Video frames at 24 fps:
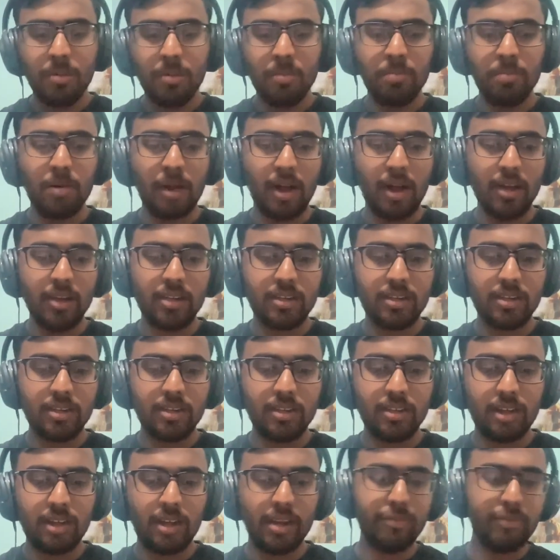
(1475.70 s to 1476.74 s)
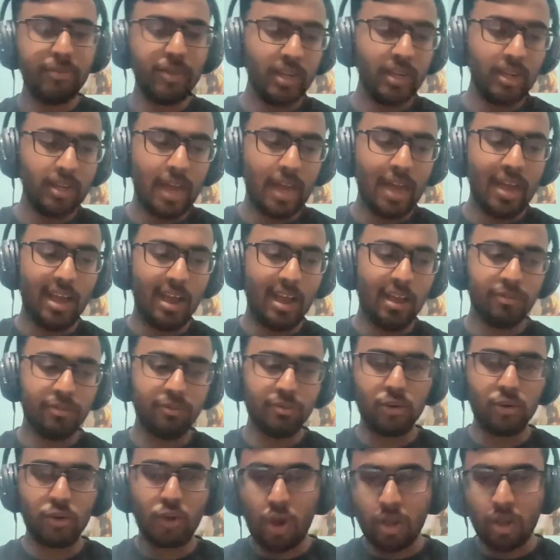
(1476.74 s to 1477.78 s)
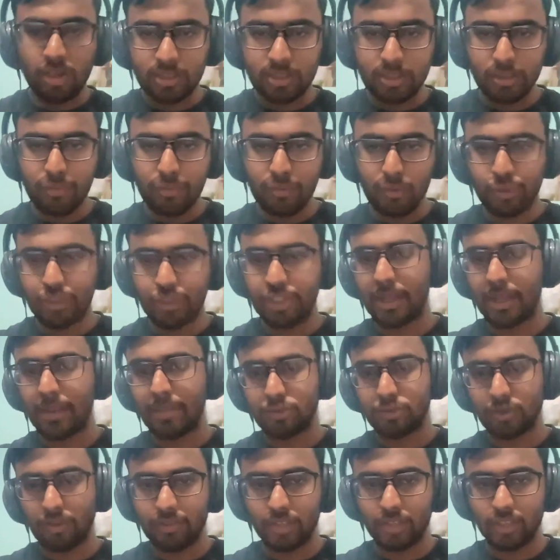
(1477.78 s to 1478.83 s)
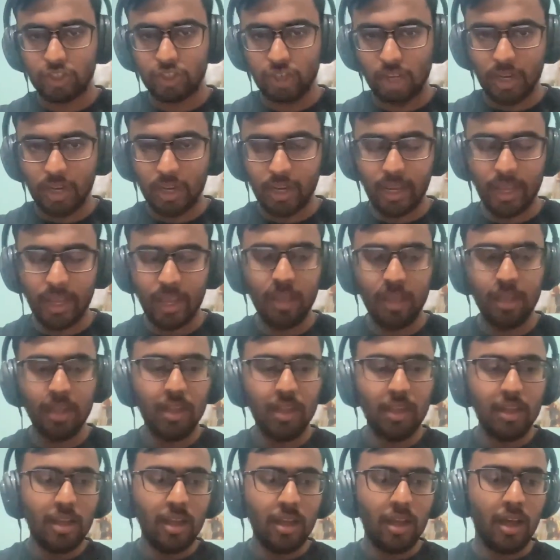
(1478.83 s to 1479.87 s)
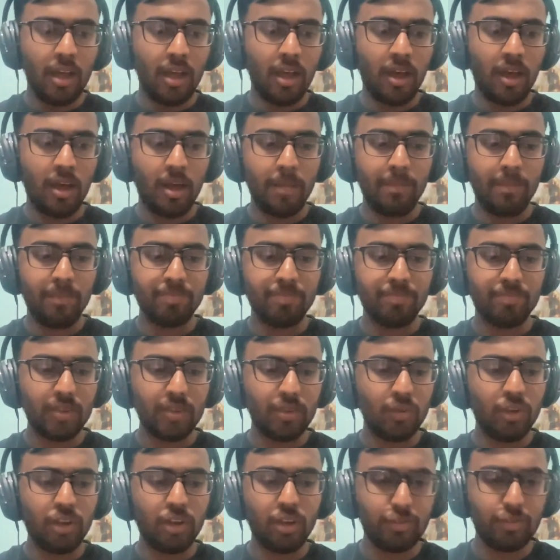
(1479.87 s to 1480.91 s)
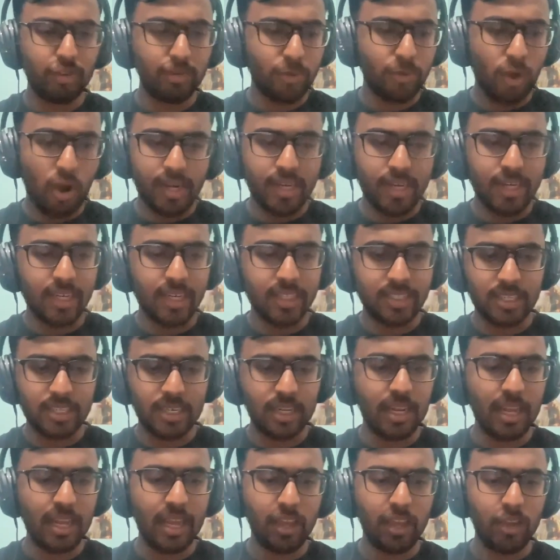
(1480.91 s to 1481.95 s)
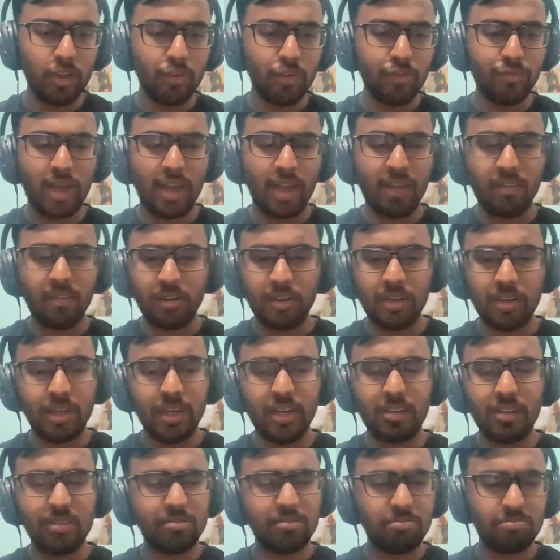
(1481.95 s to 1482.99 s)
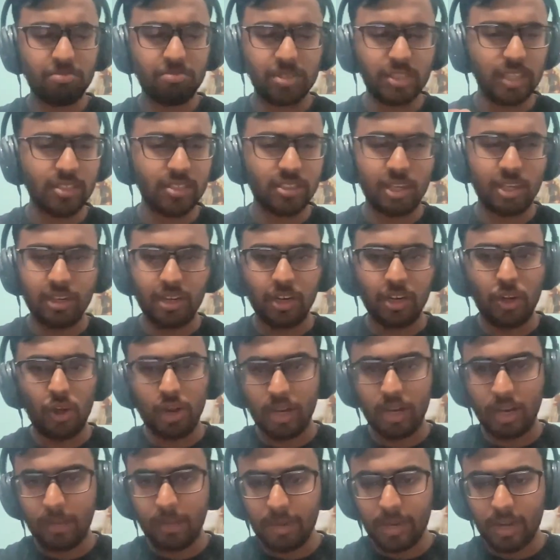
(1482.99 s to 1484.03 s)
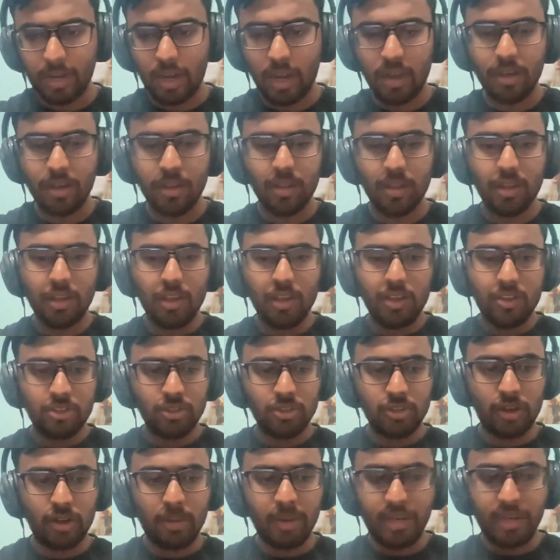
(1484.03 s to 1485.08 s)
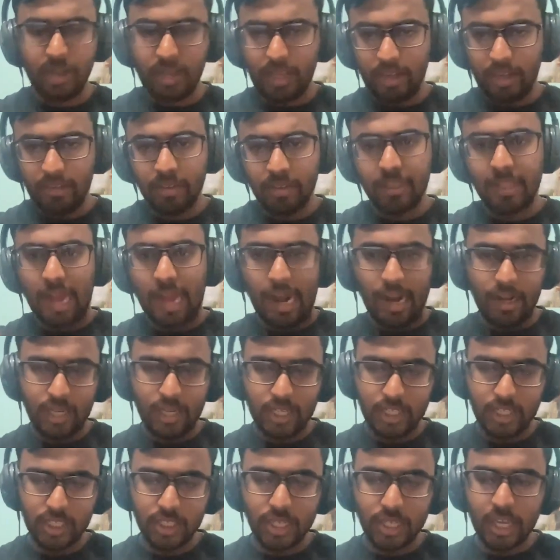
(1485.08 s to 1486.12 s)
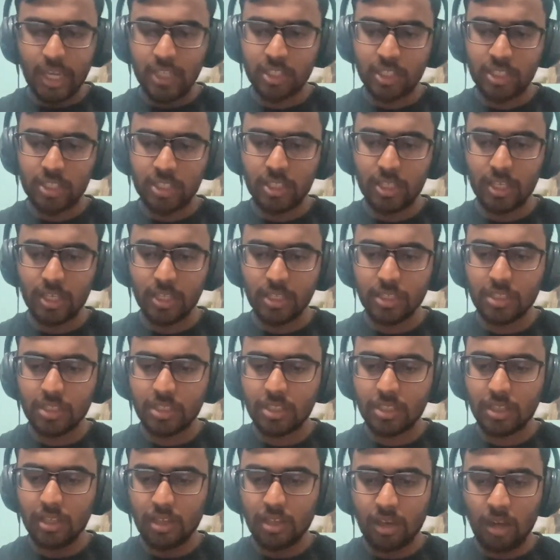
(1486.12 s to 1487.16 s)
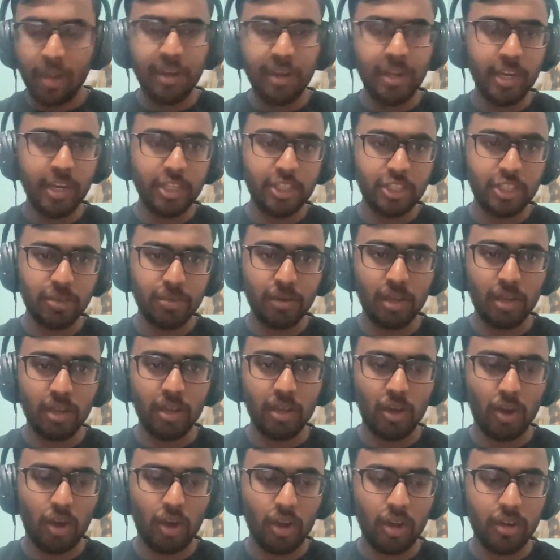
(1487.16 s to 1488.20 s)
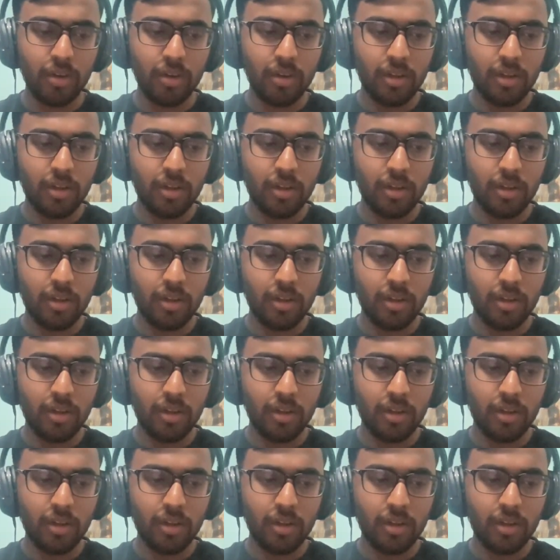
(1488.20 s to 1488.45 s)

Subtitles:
but I feel I have crossed a few steps of the journey. One of our product is at like 500, $600 MRR. So, I mean, even that stage is unreachable or